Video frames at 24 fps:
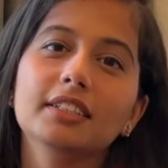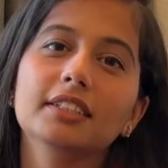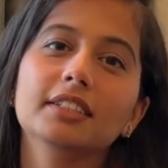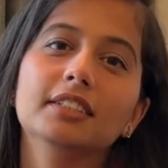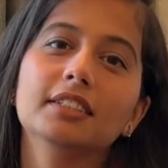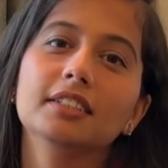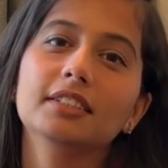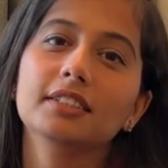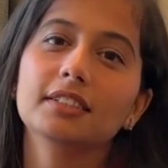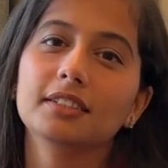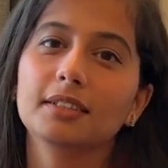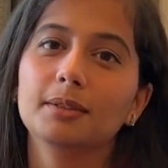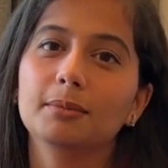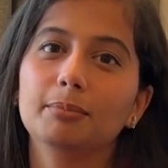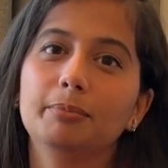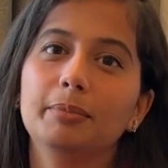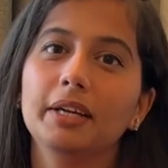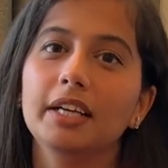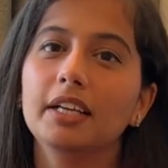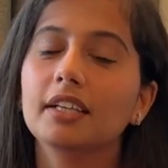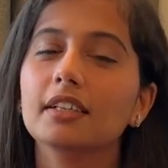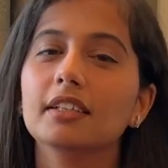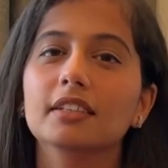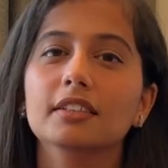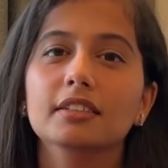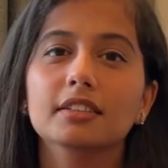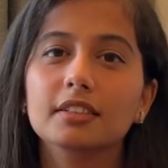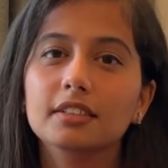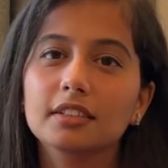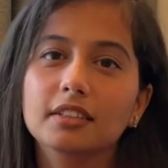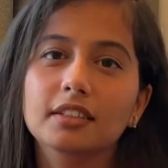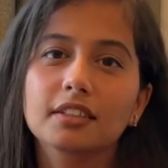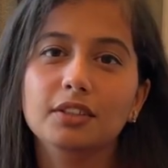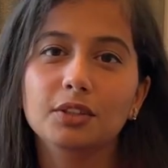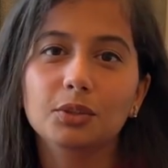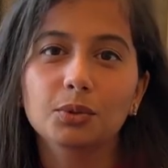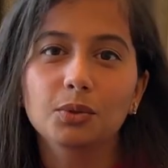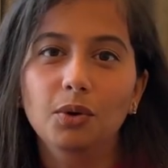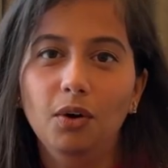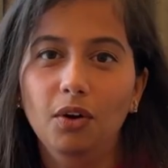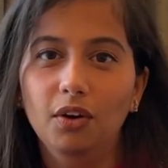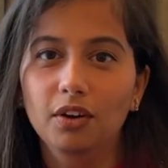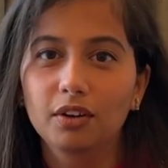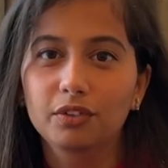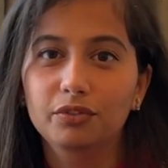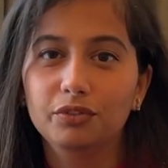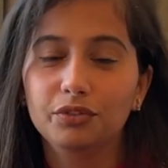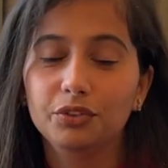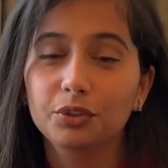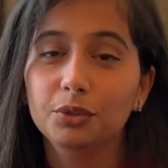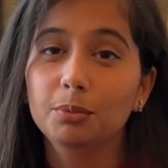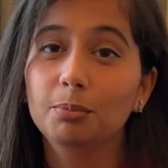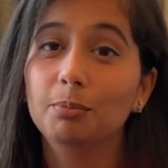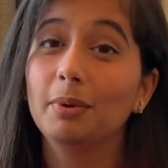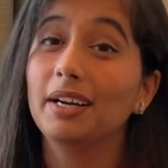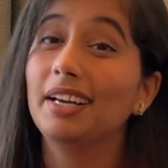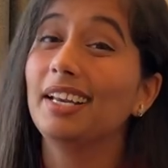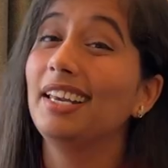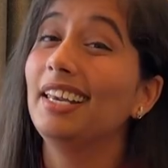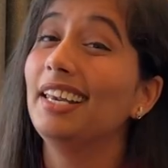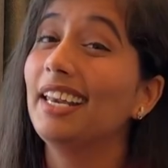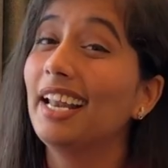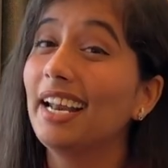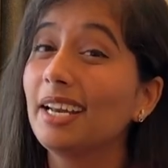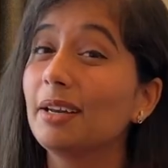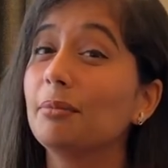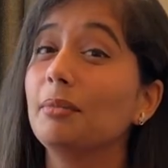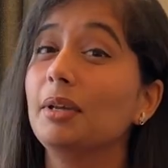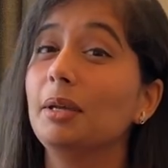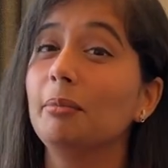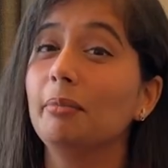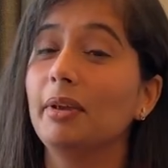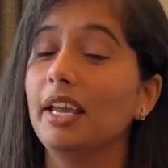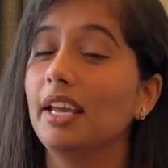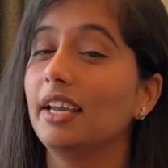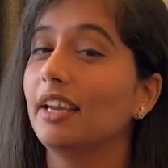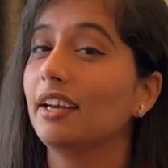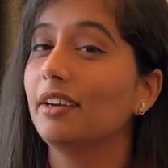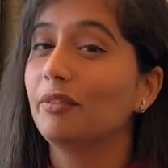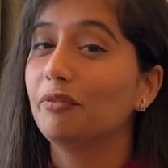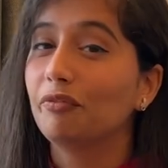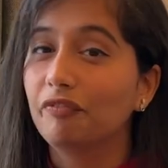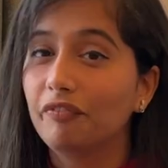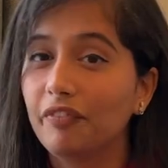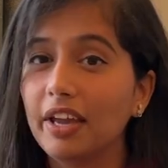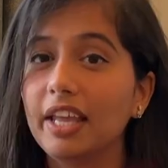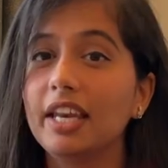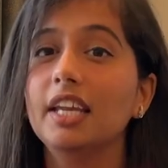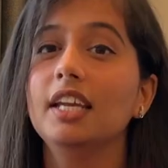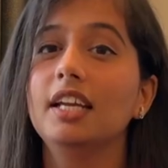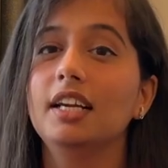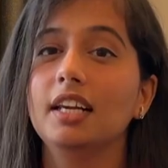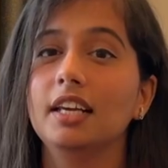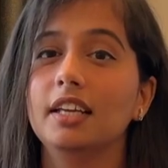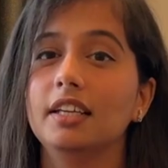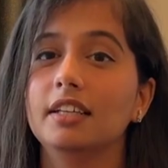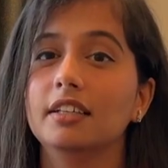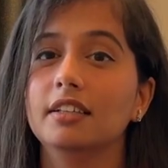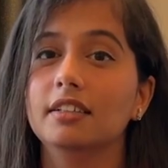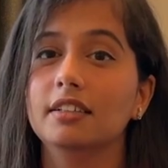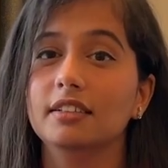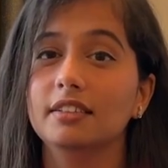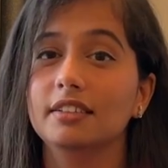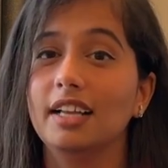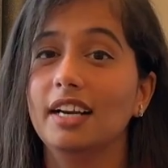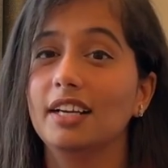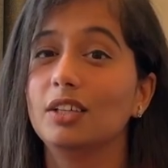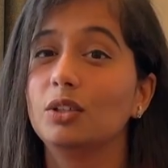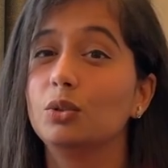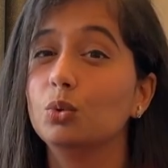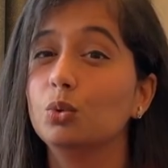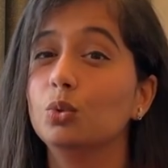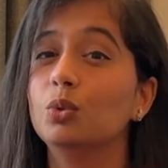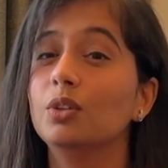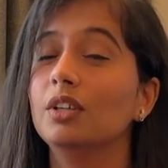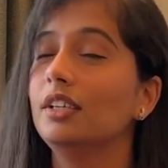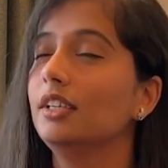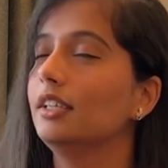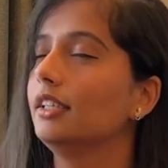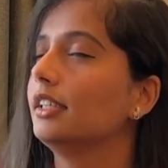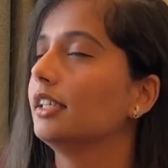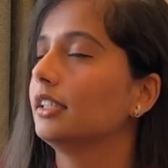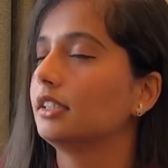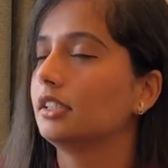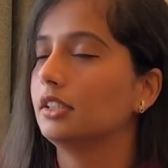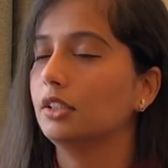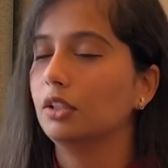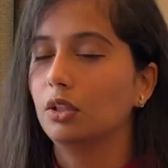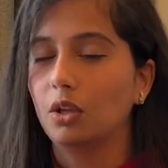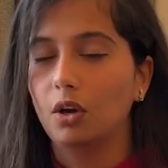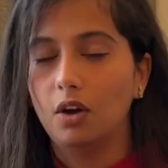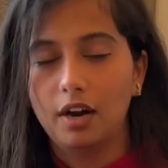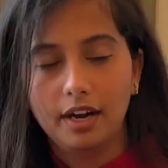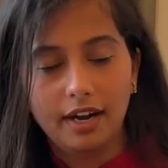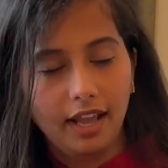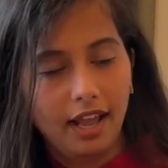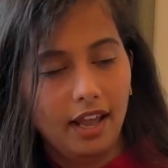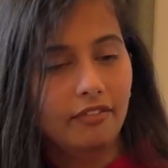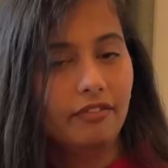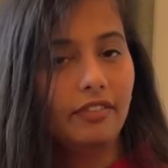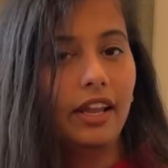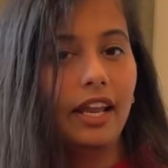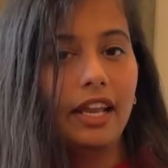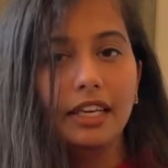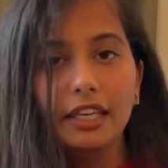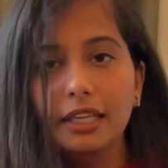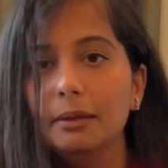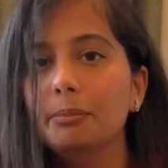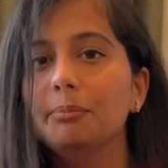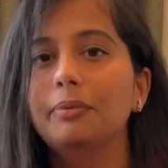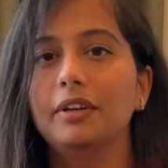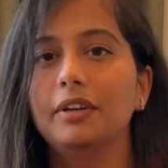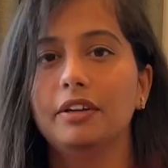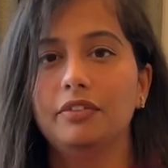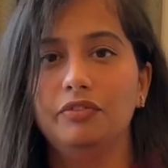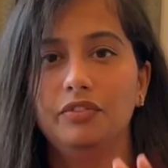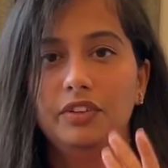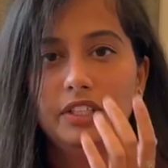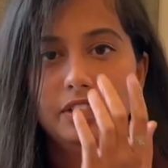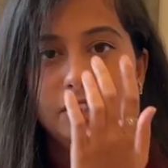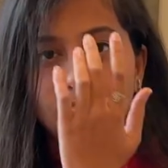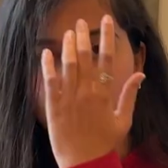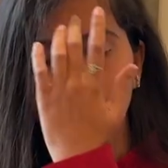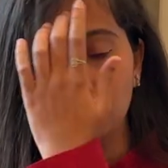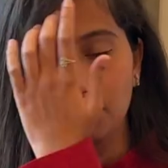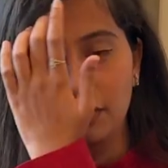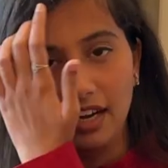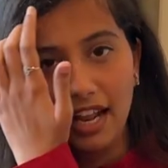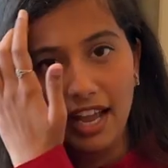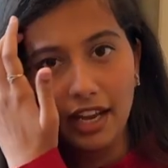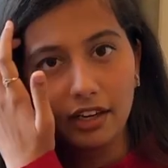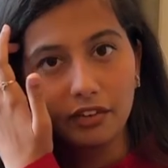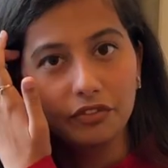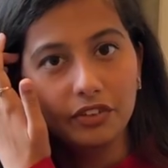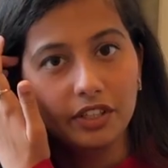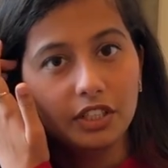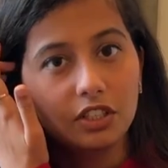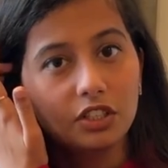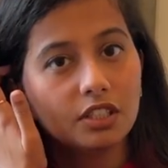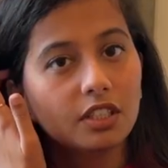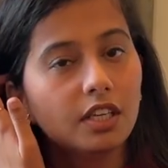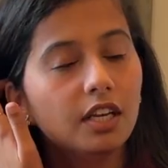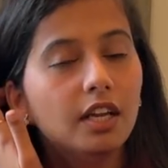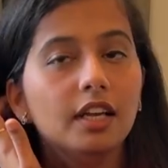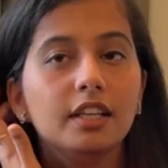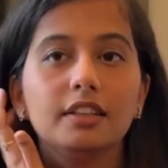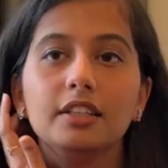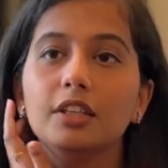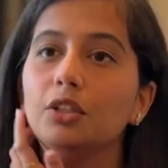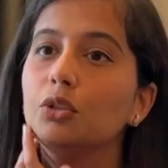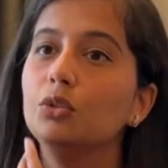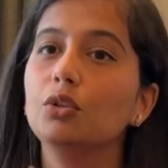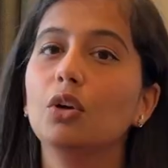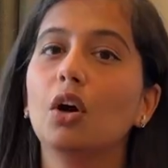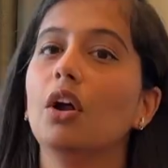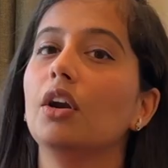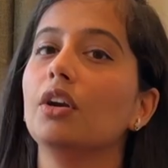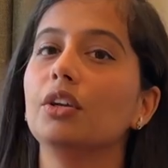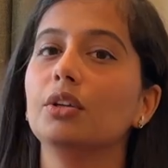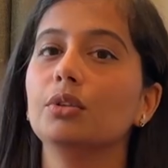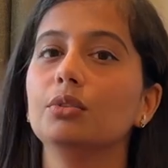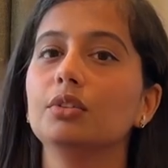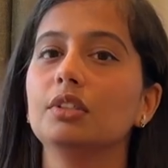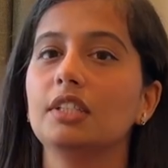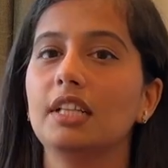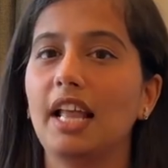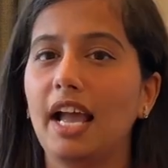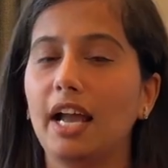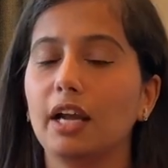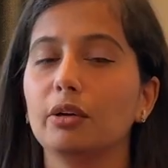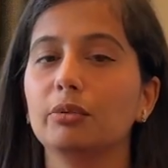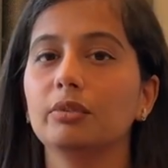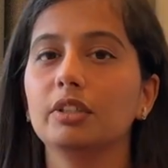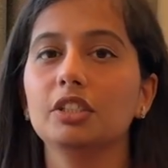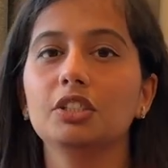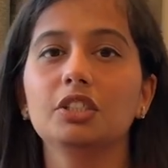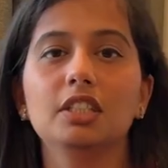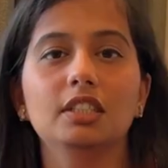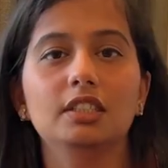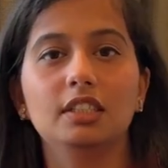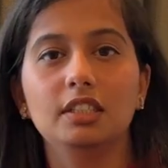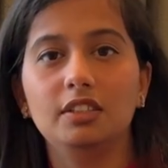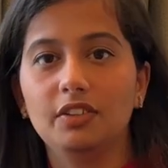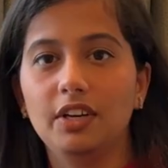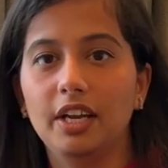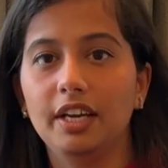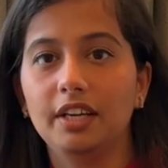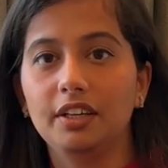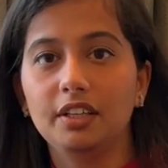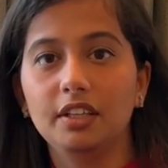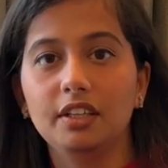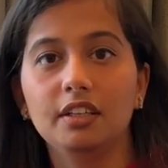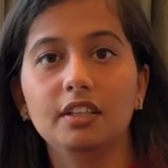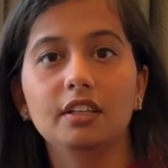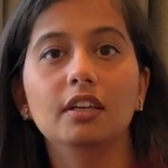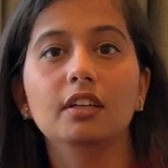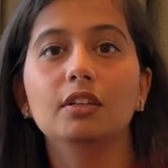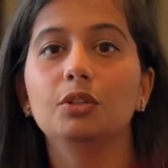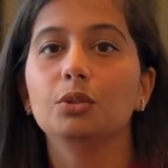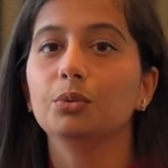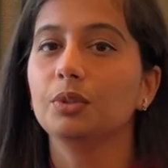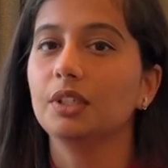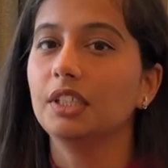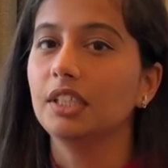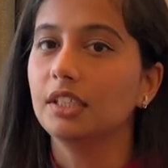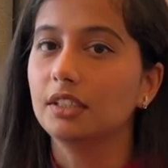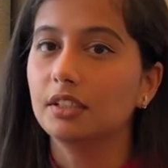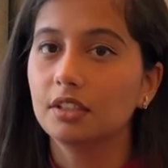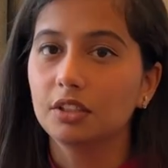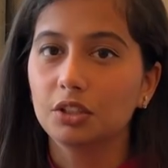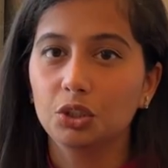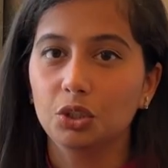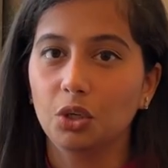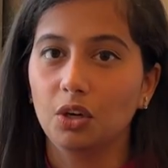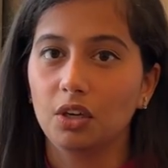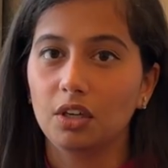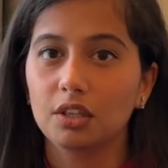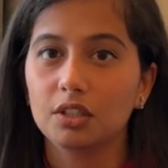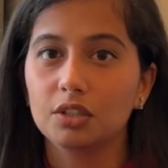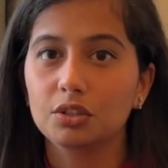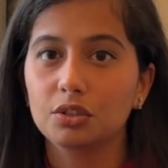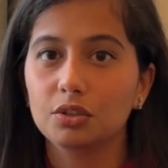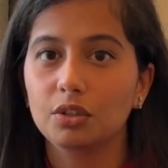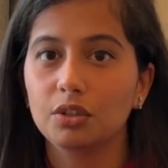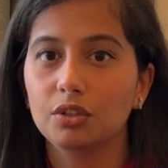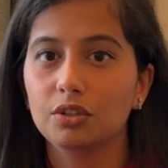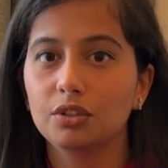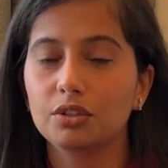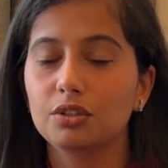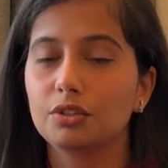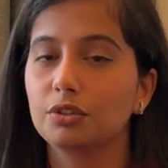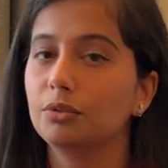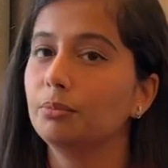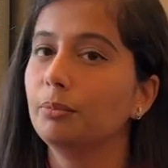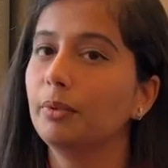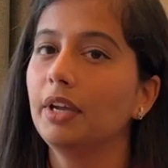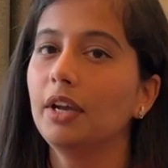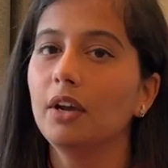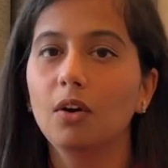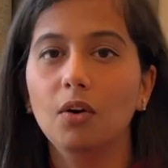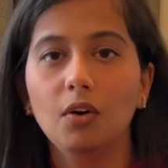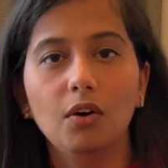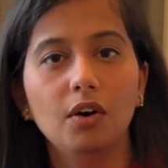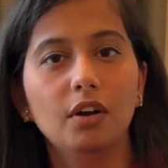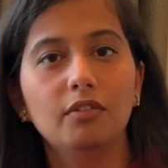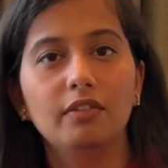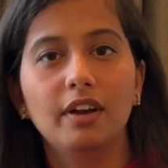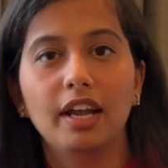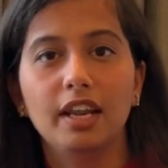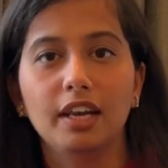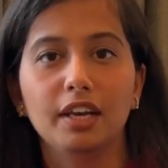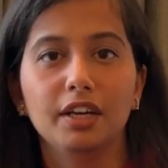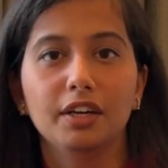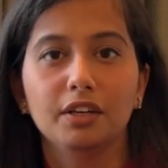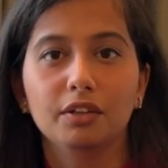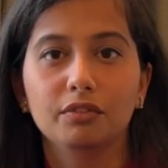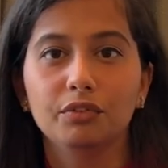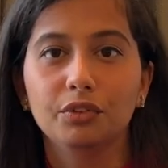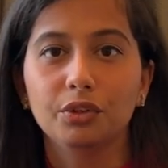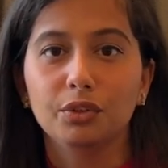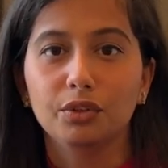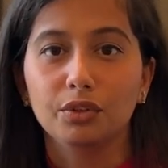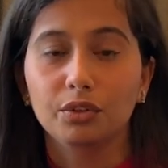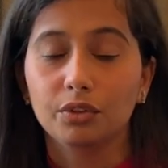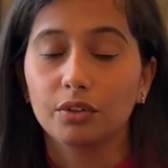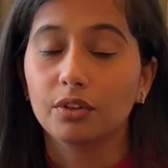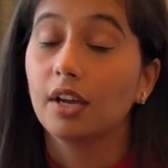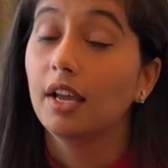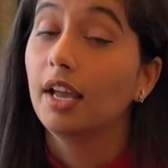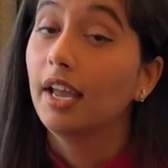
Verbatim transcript: this is a big concern to all of you but let me make it very clear that Google does not have any preference of language. They do not use language as a criteria to either shortlist your resume or while interviewing you.